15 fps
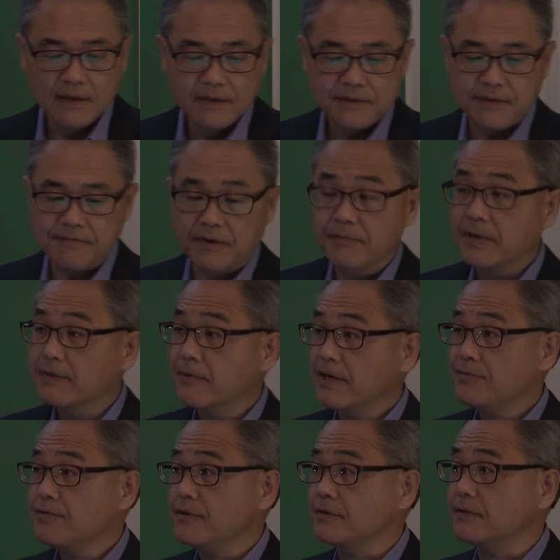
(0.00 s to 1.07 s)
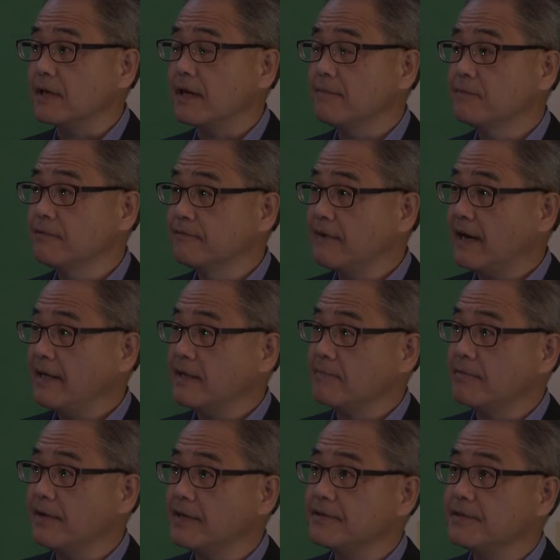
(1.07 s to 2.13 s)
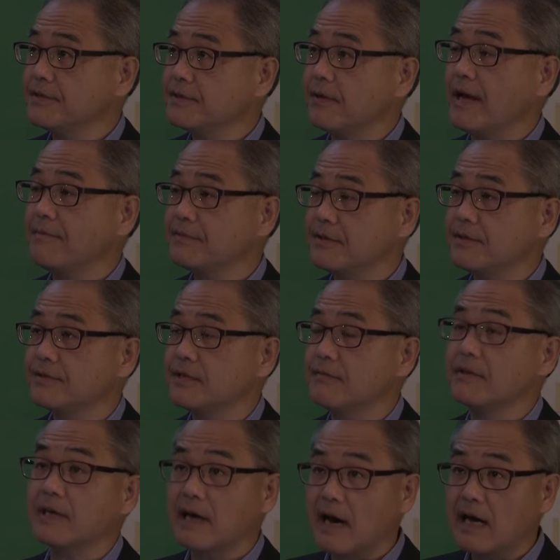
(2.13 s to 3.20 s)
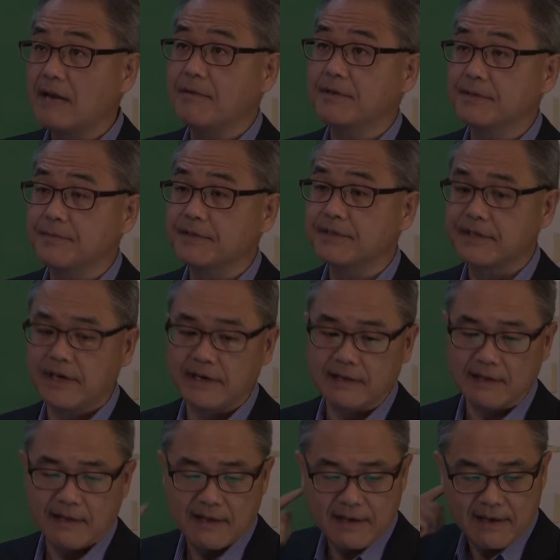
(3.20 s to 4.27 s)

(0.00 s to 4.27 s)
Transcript: So for regression, to find the presence or absence of economies of scale,